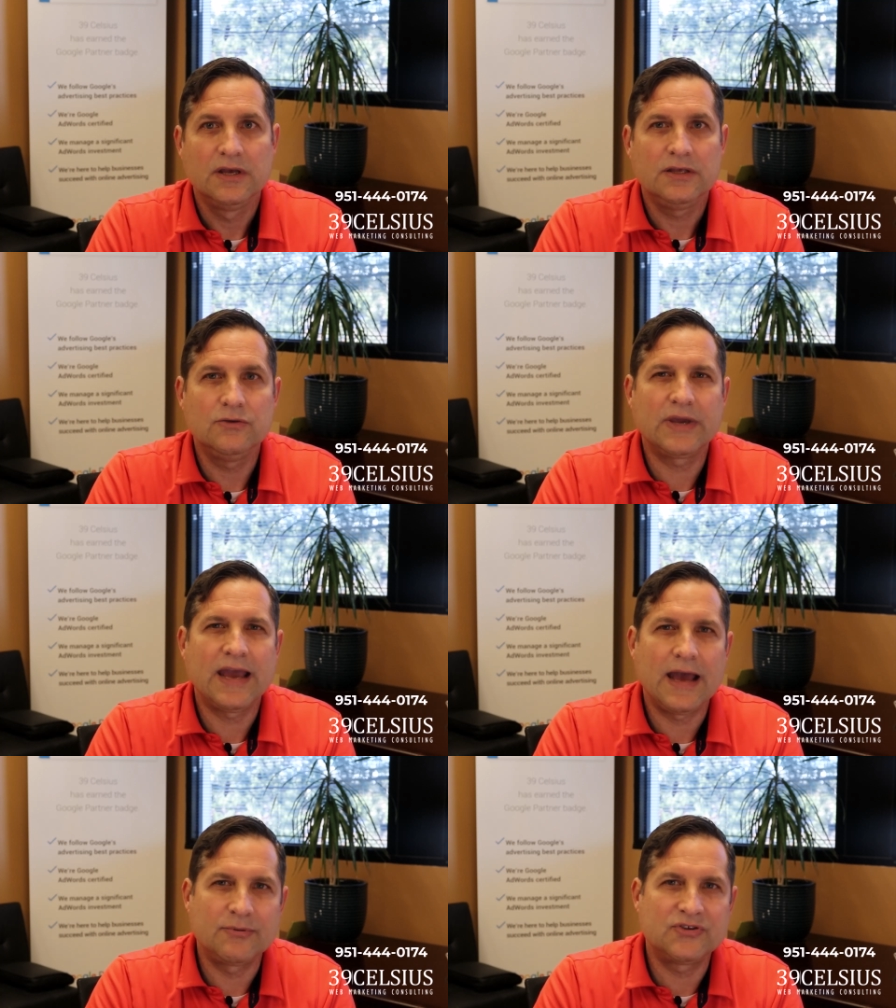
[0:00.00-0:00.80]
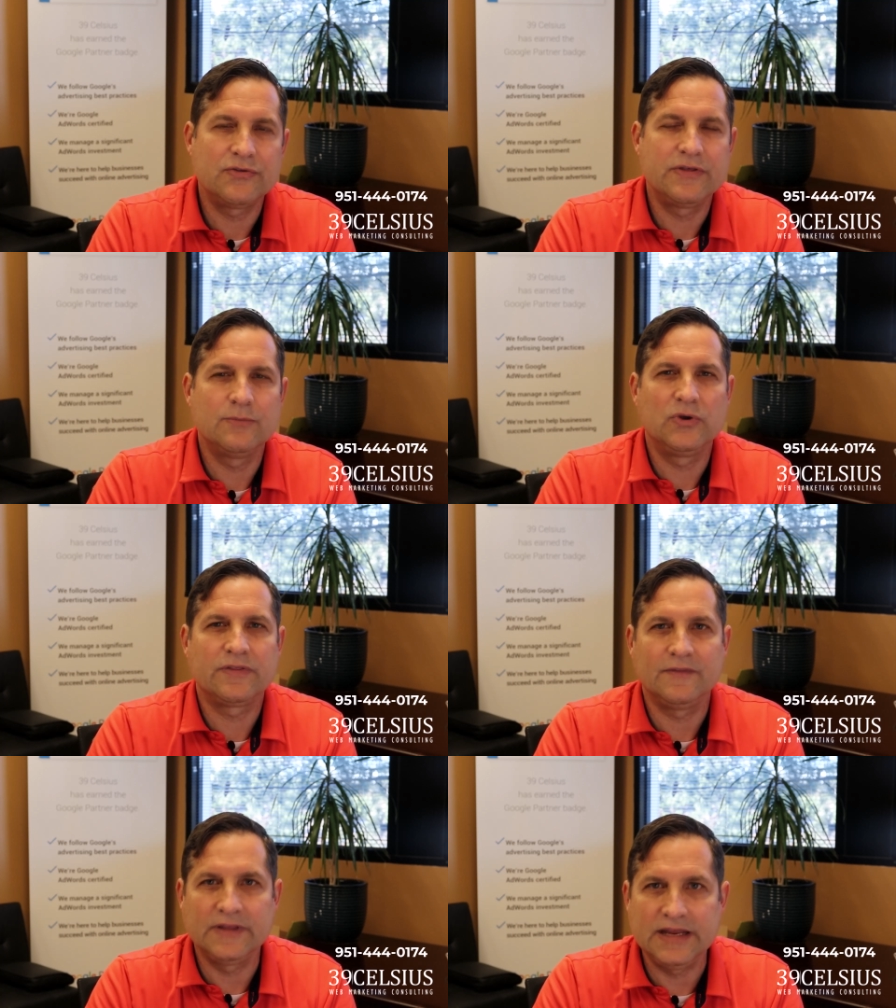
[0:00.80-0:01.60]
You capture them
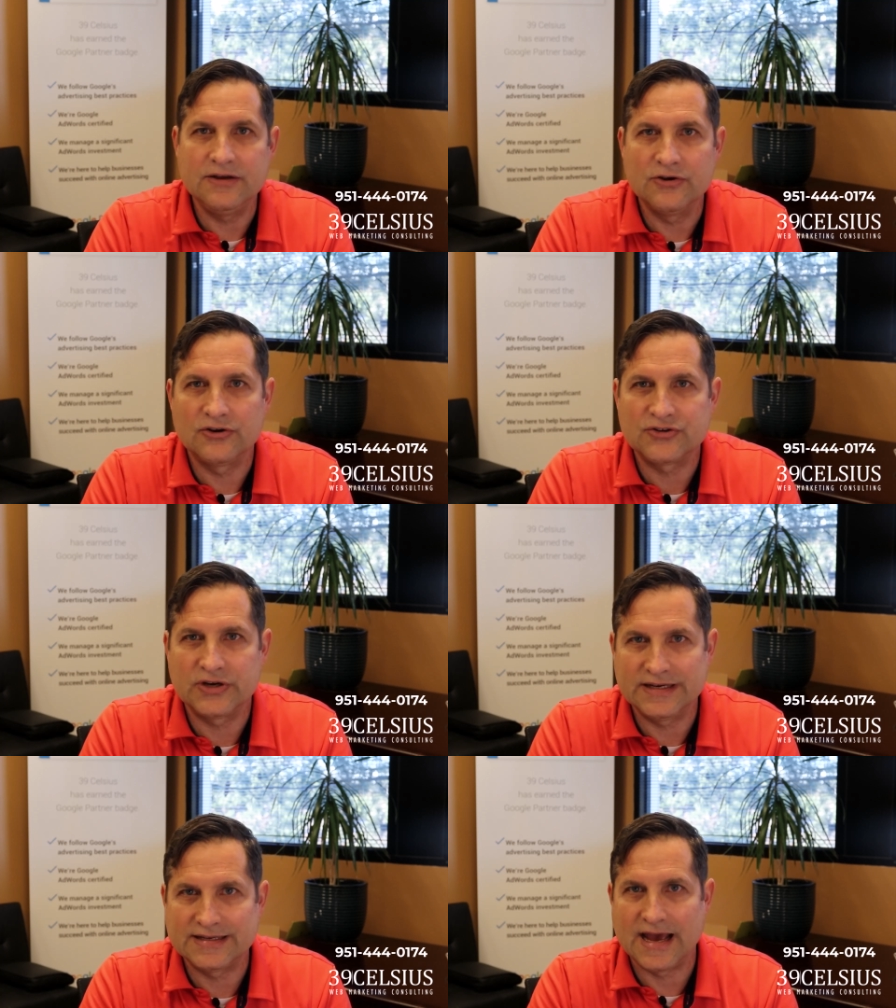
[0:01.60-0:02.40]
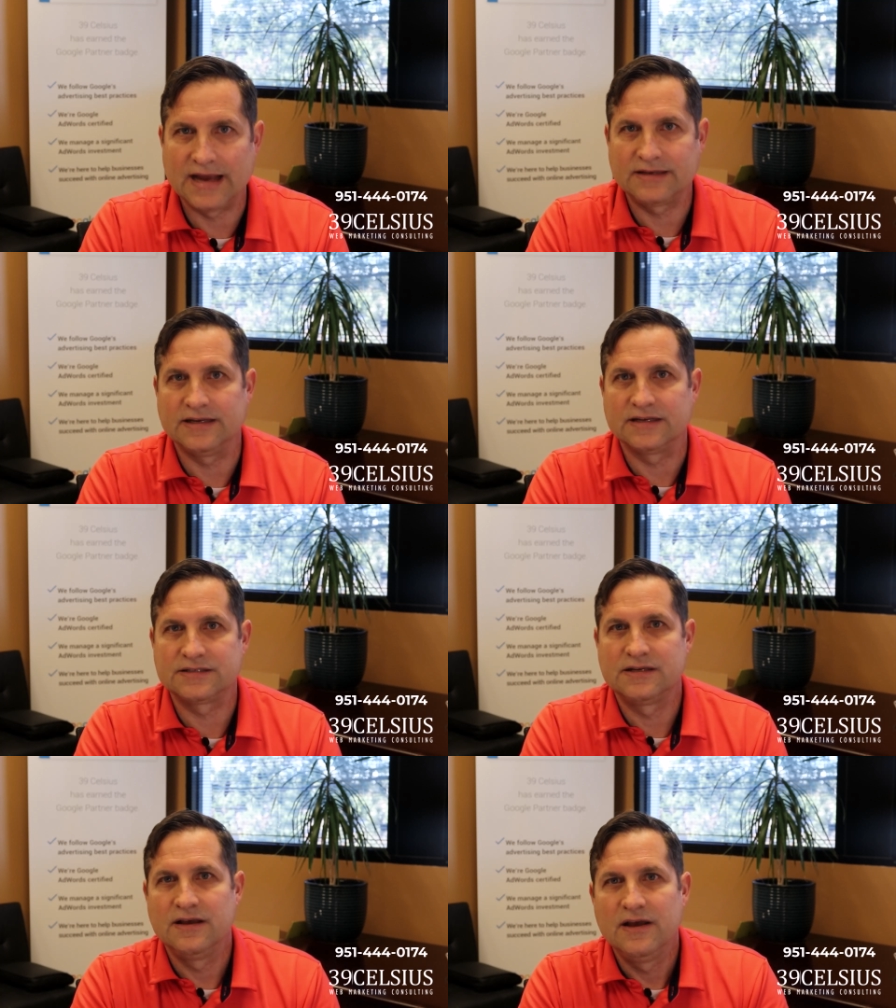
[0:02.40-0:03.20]
with lead nurturing tactics.